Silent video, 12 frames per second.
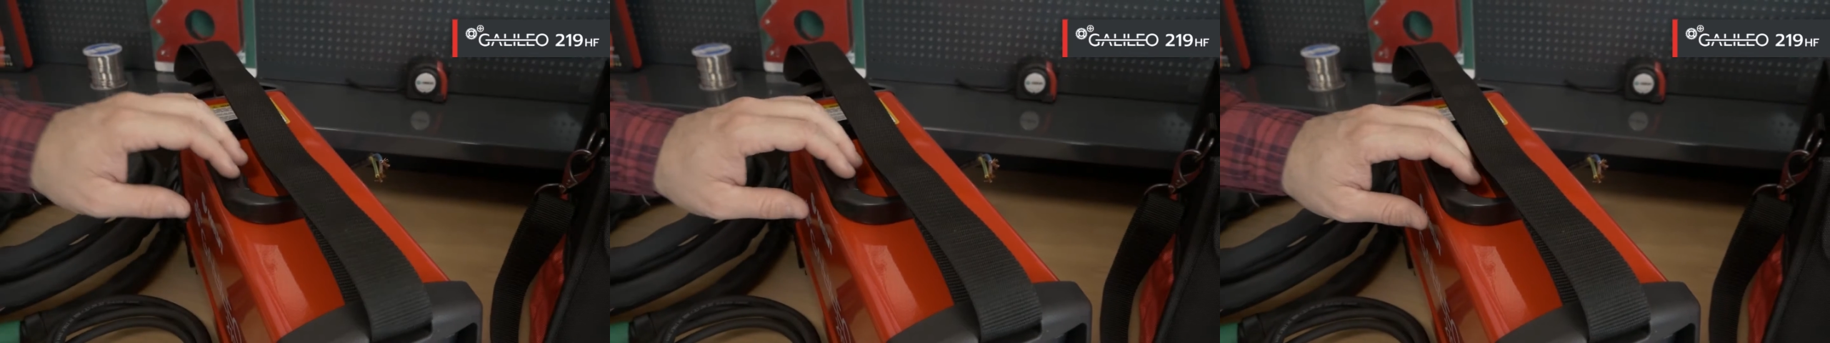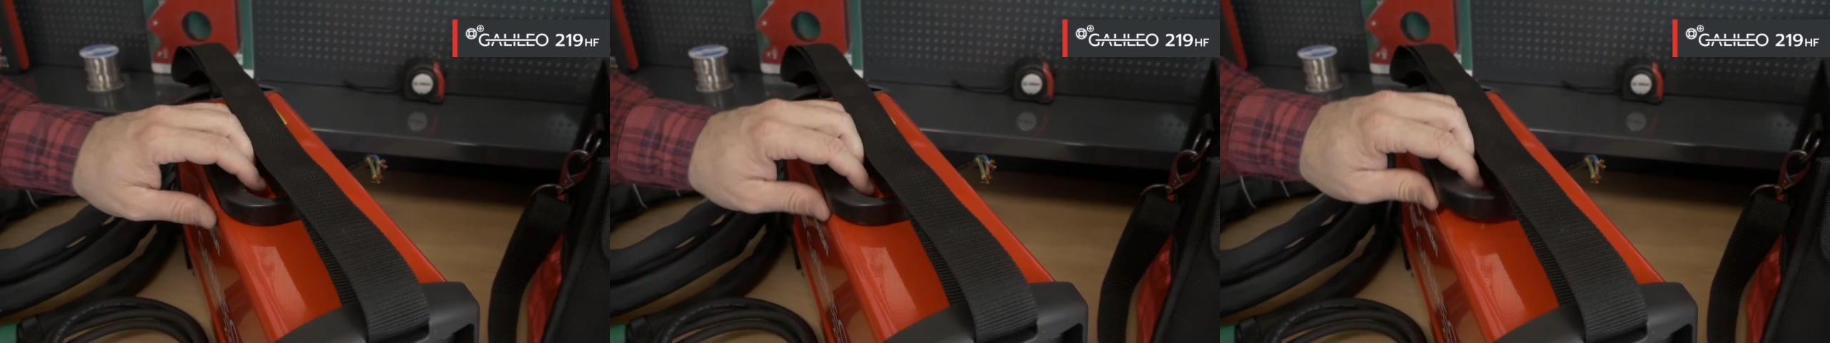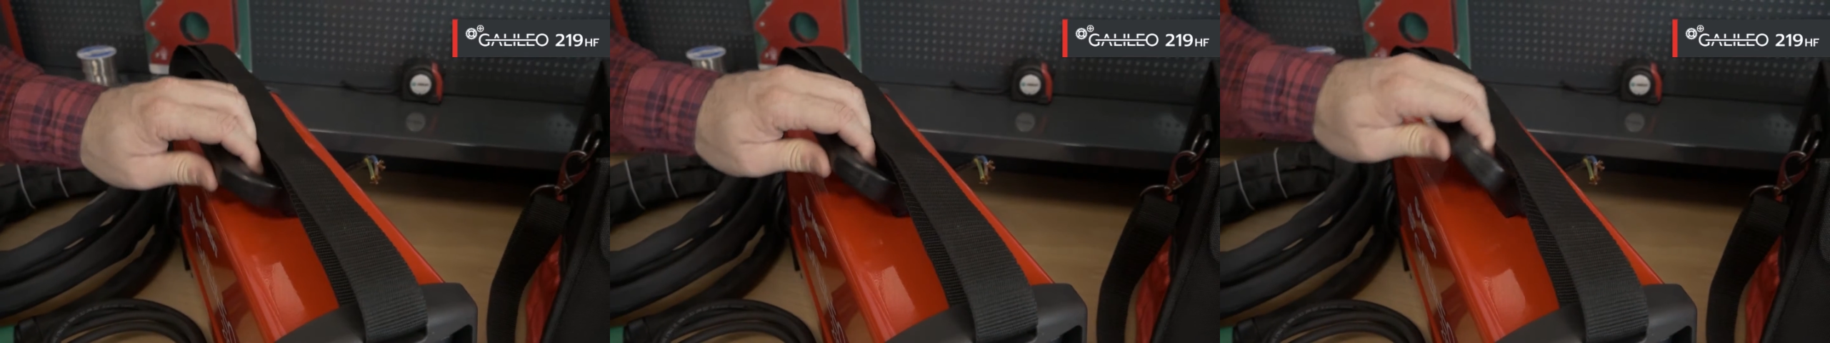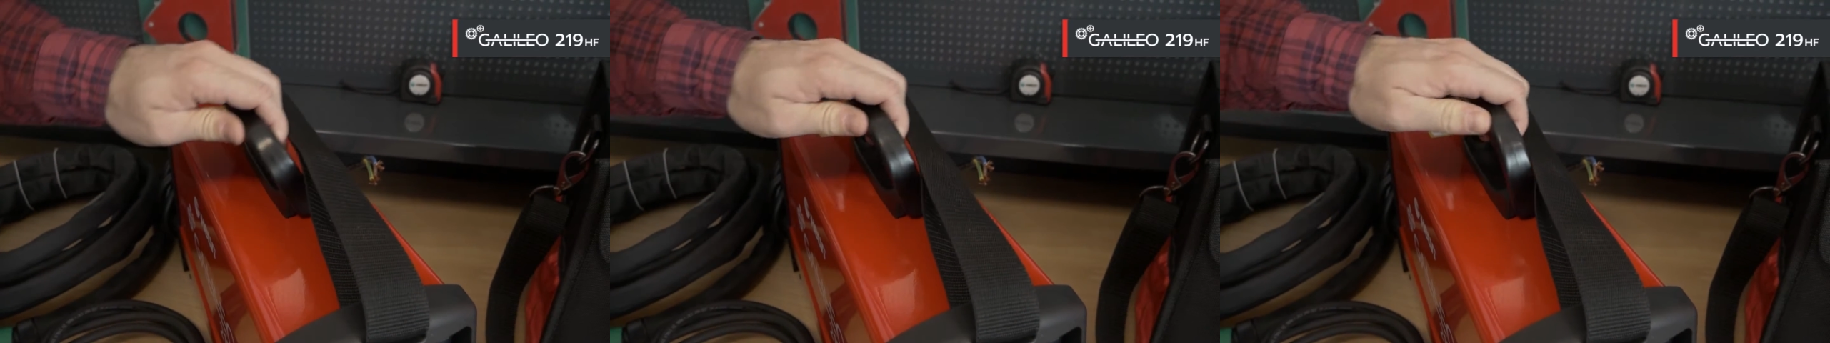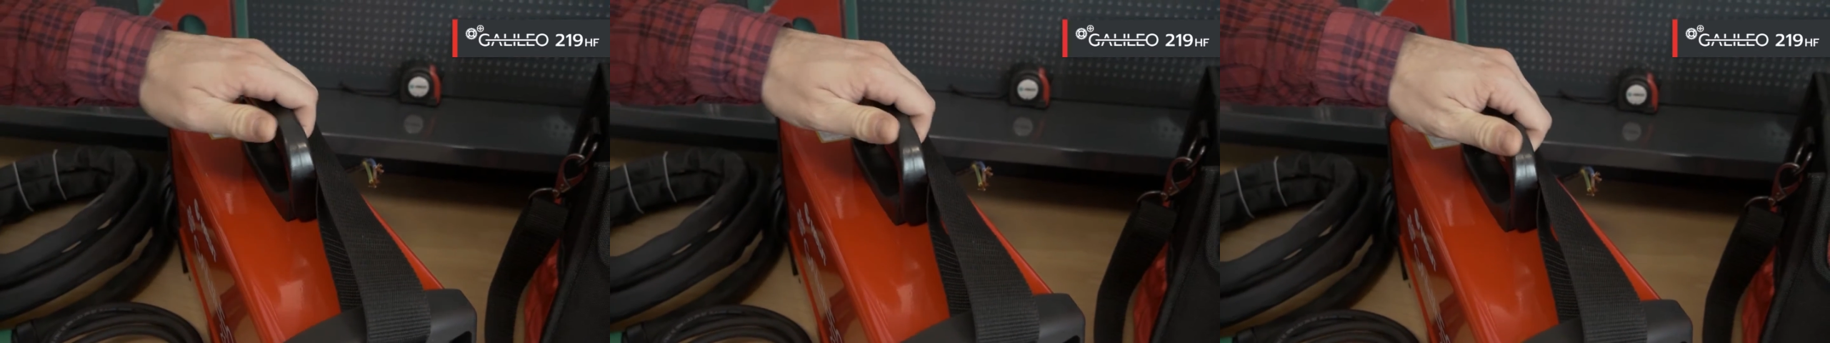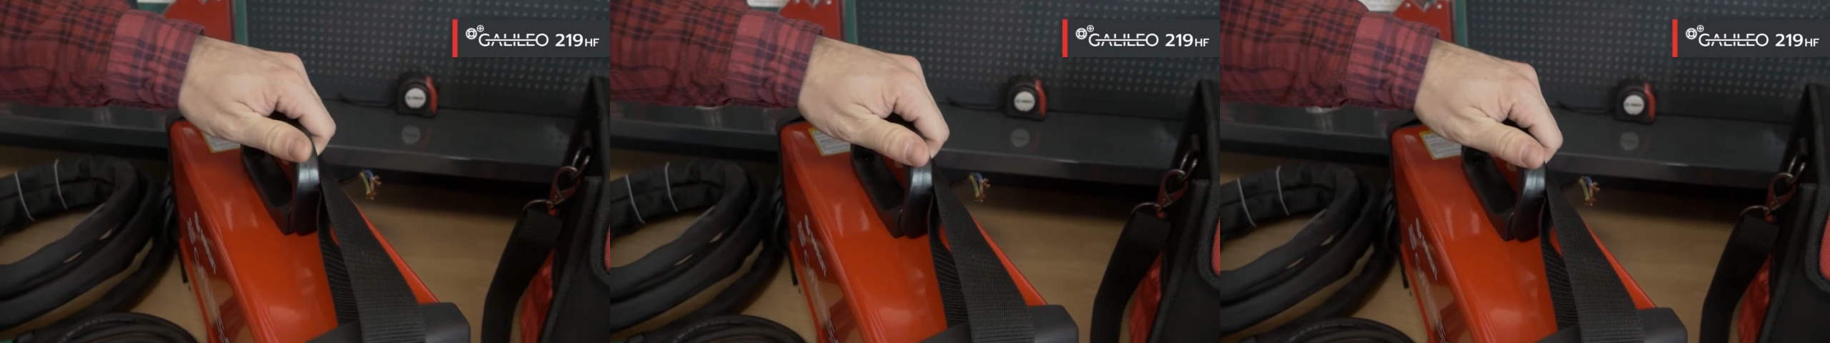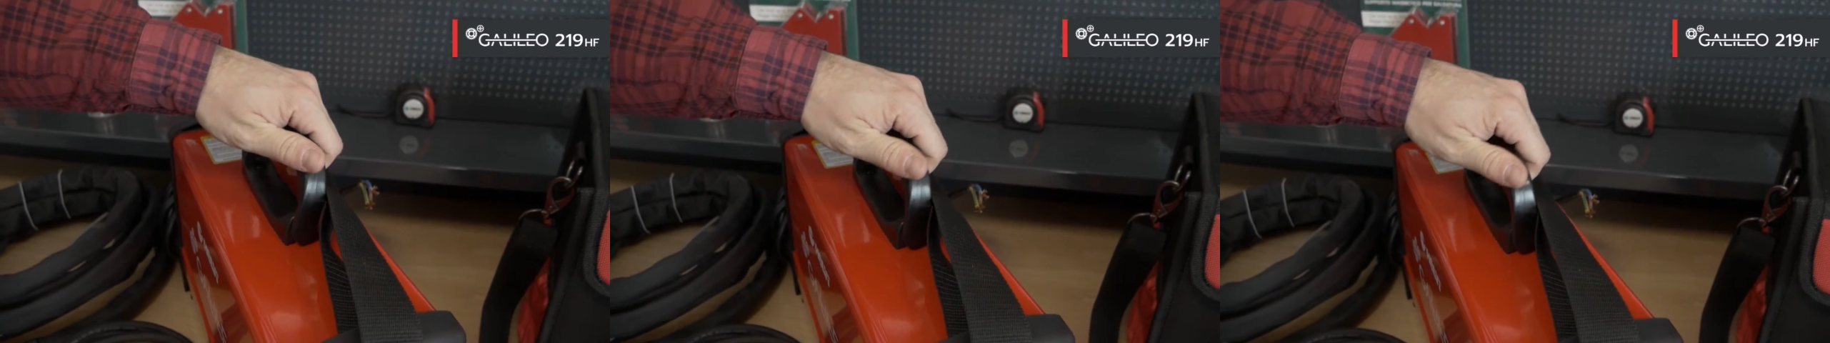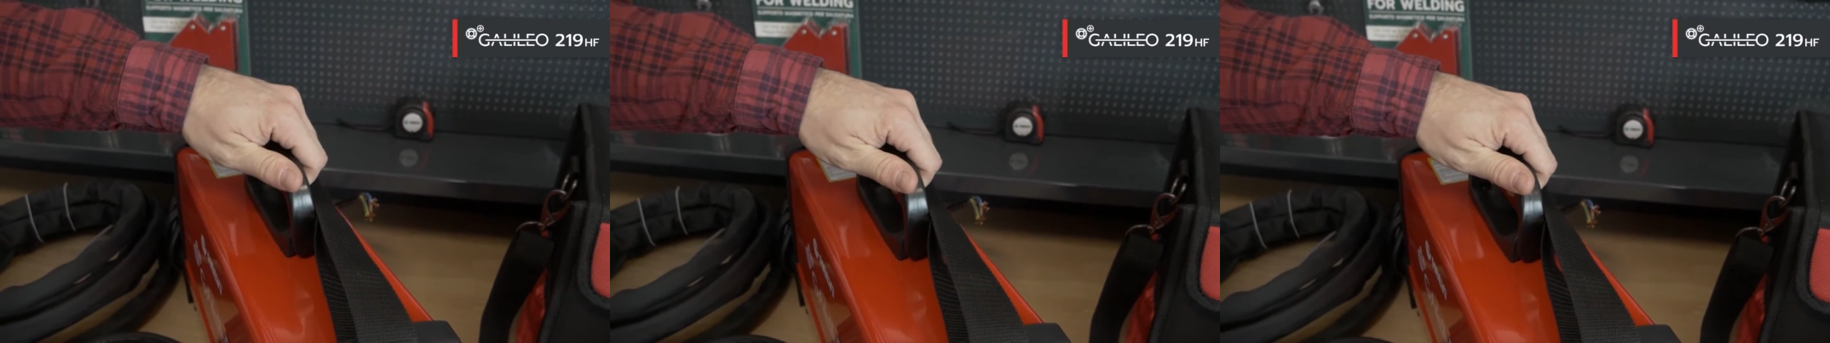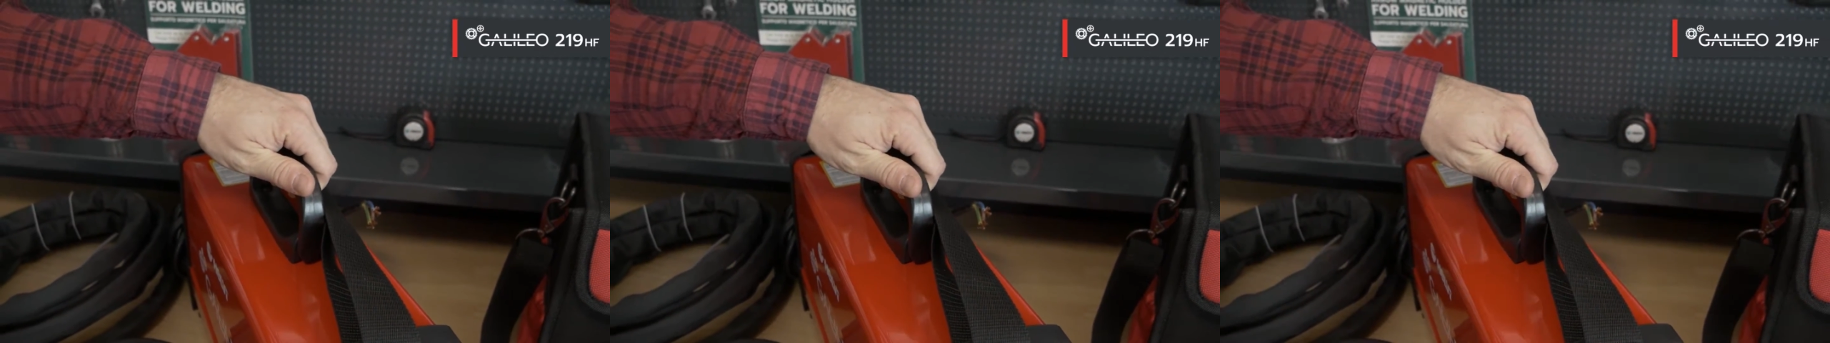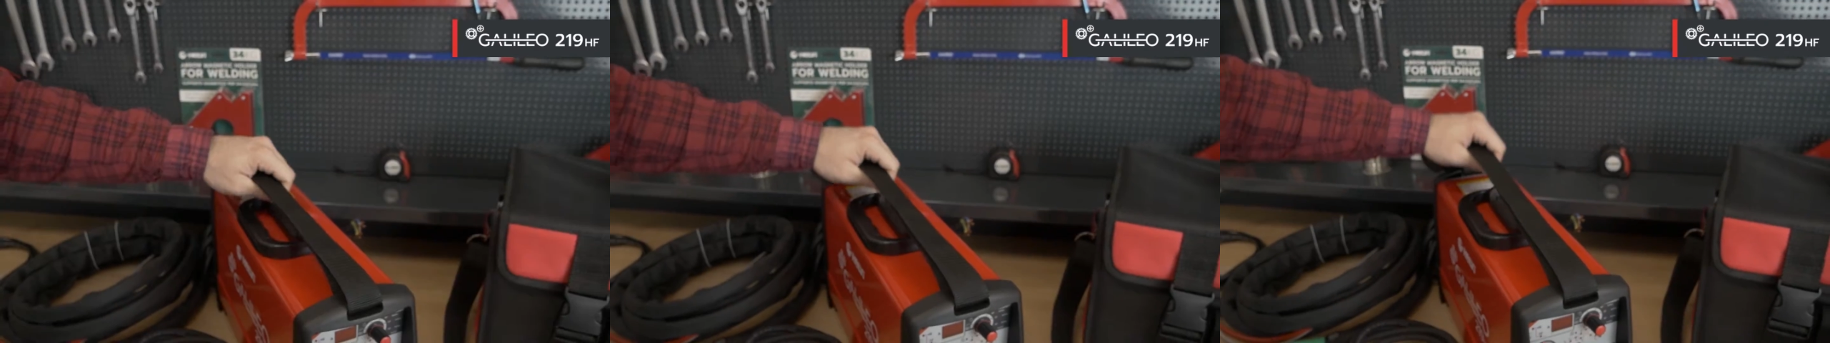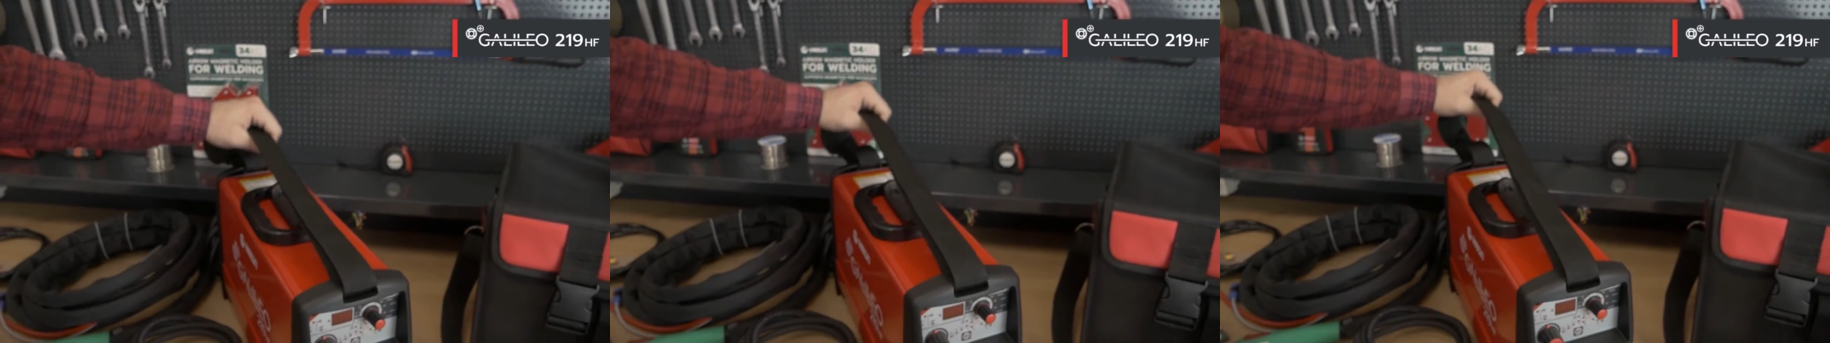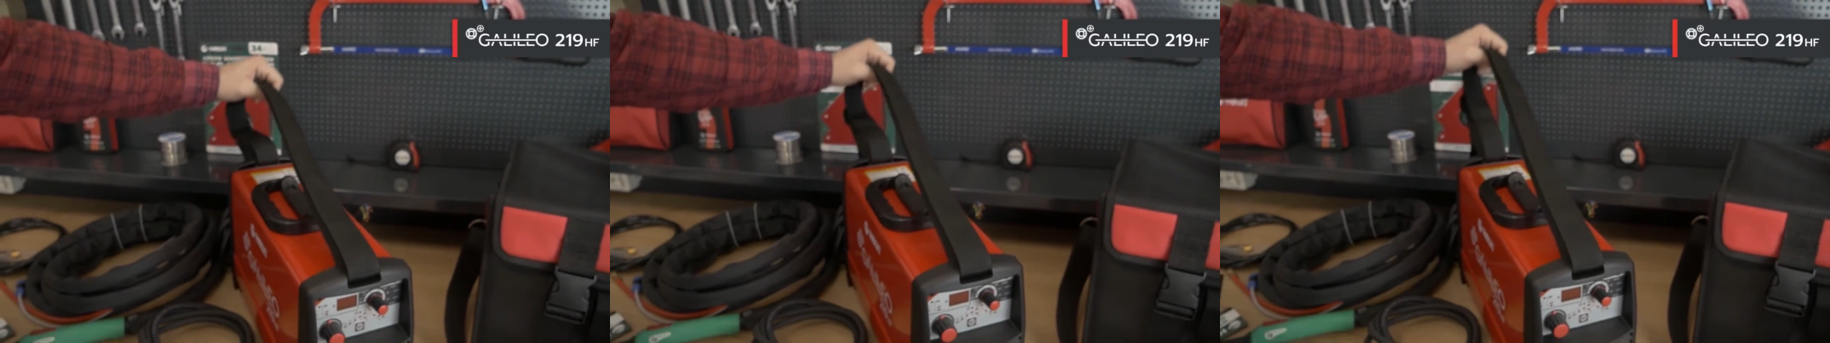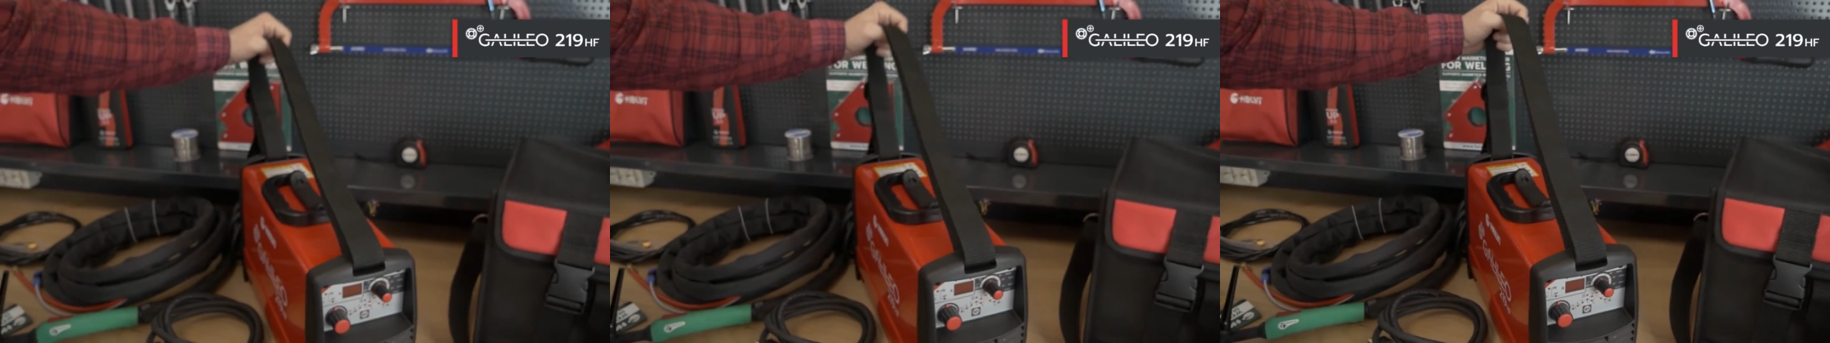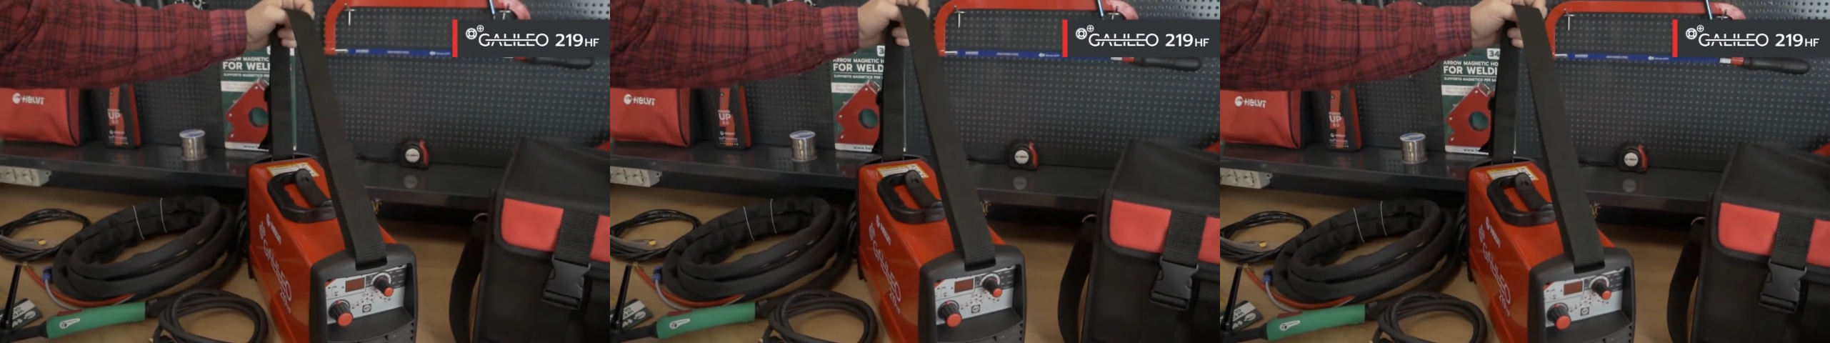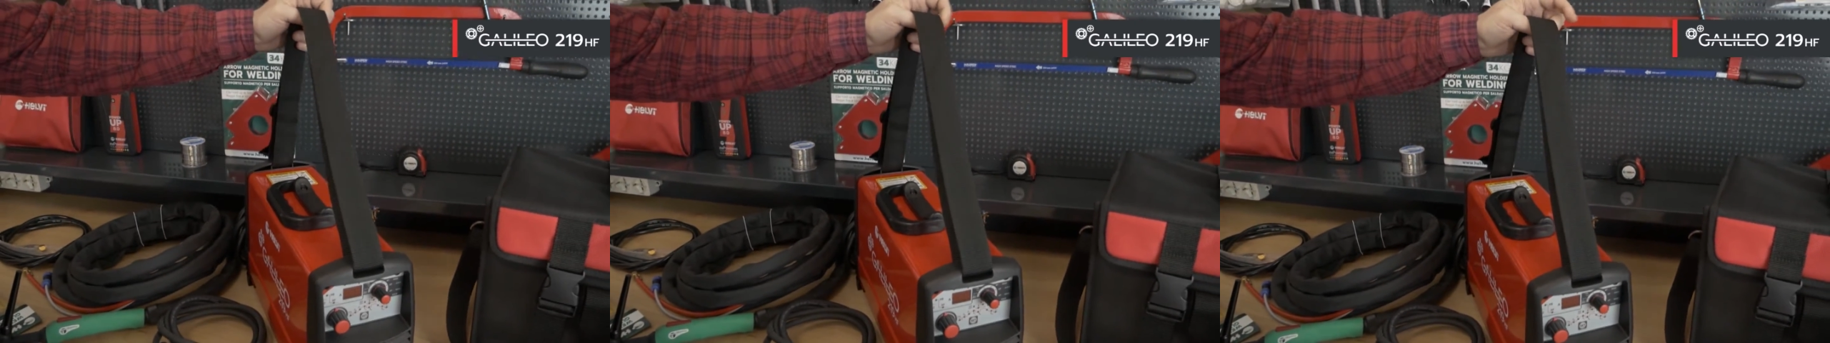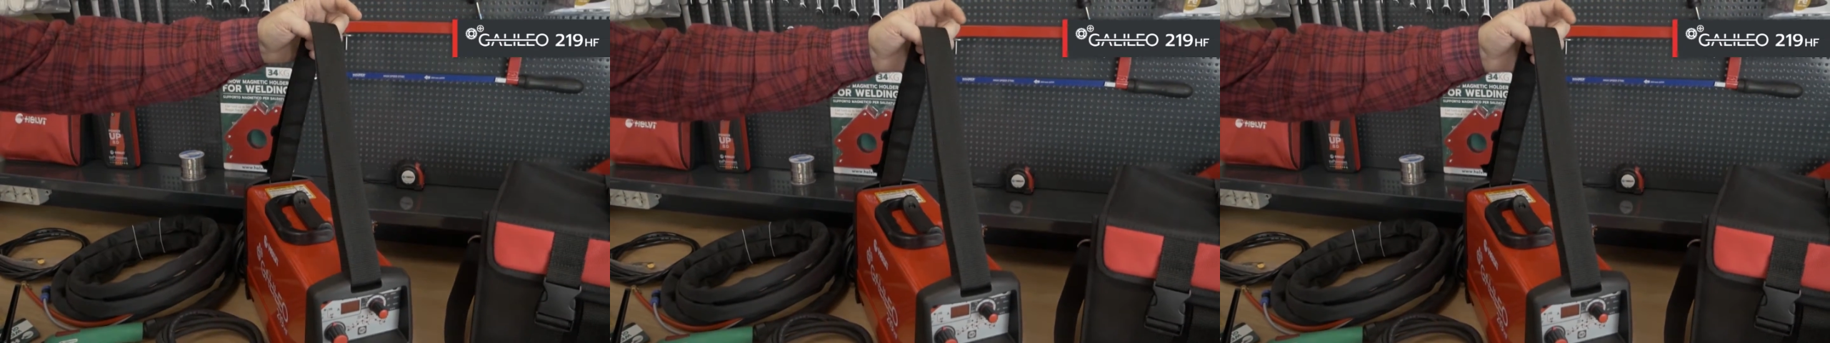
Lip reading: [unreadable: no face in view]